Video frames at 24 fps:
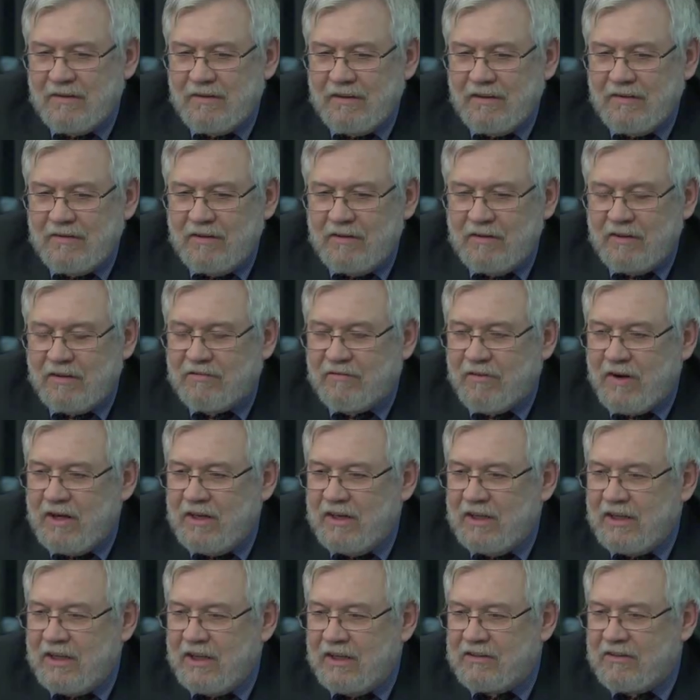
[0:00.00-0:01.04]
and then you
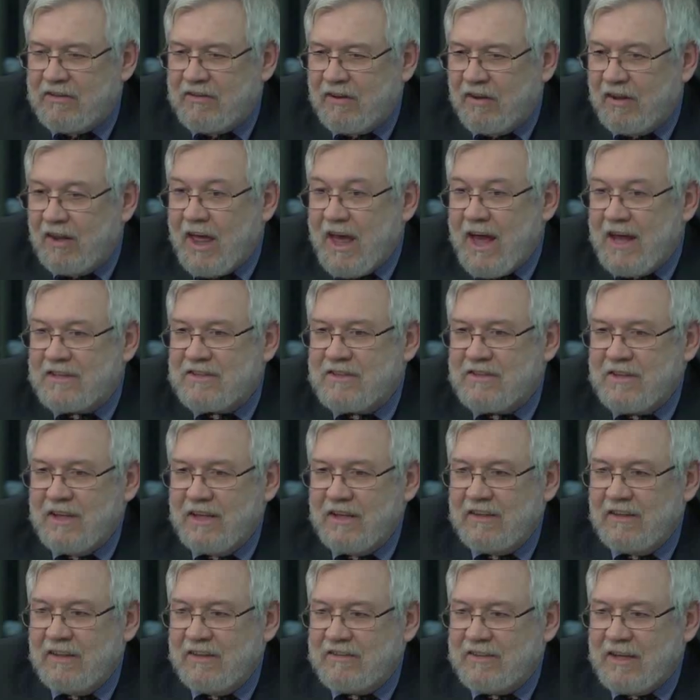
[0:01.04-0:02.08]
finally get to the last
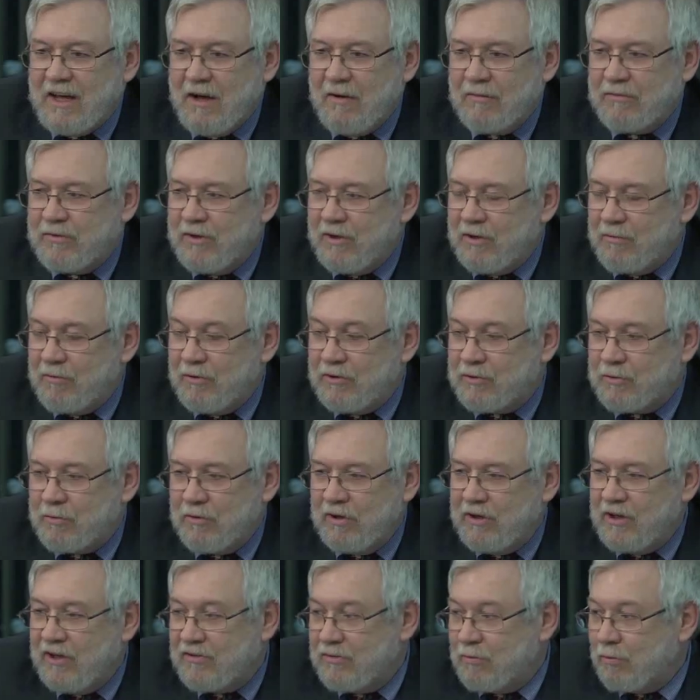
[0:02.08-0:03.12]
thing that's out there, which
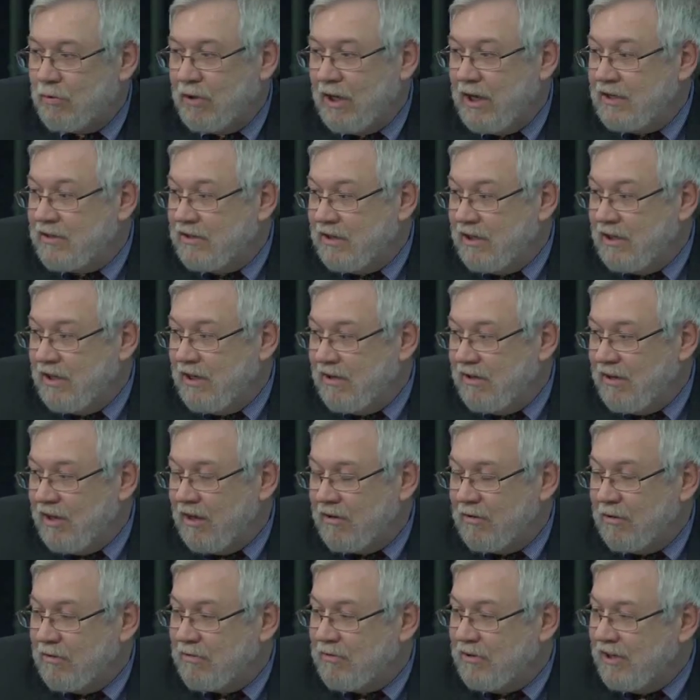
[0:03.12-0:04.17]
really doesn't relate to any of the
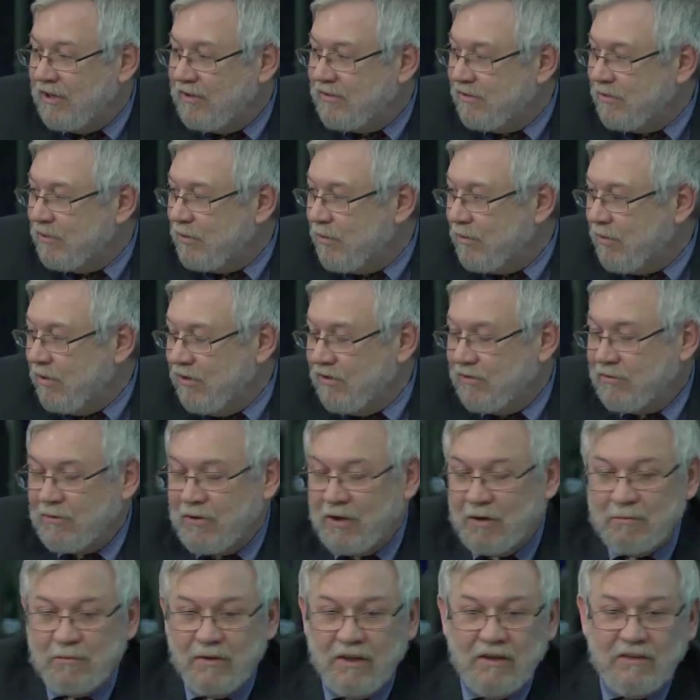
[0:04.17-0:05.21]
other things in corn and
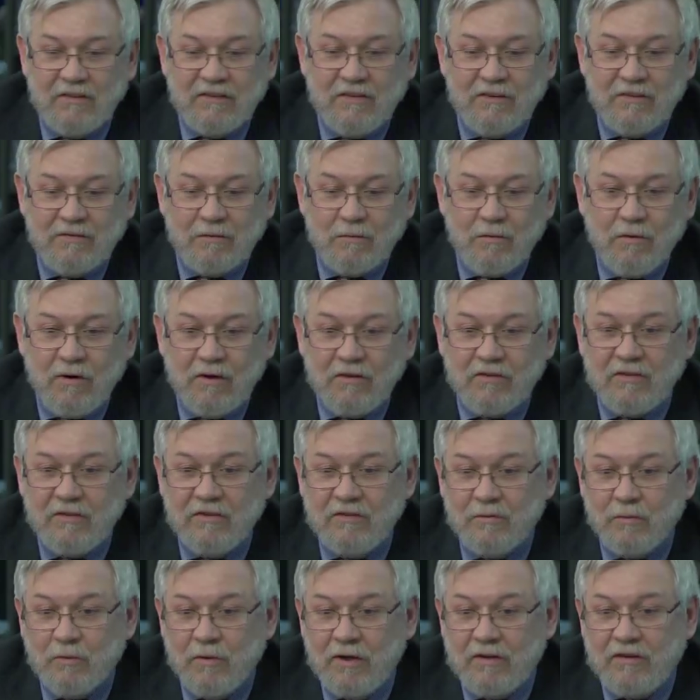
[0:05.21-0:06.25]
soybeans, is, of course,
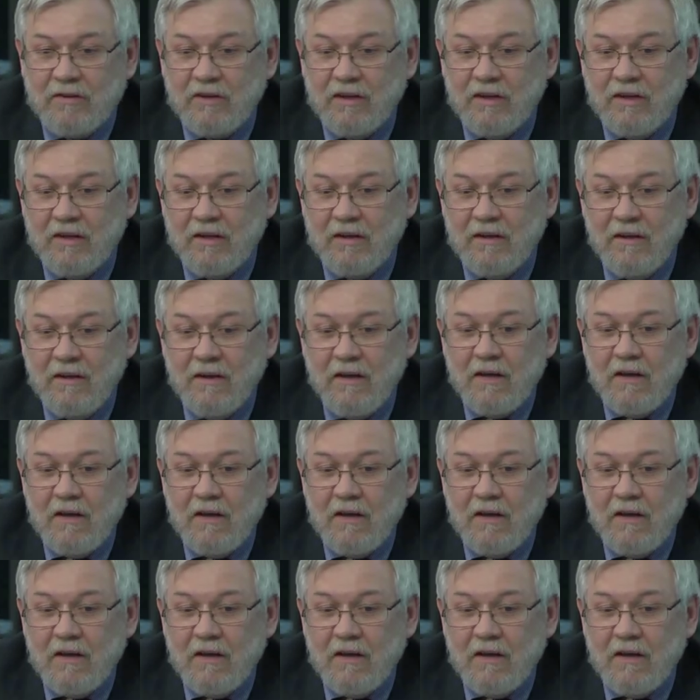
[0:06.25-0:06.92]
is what the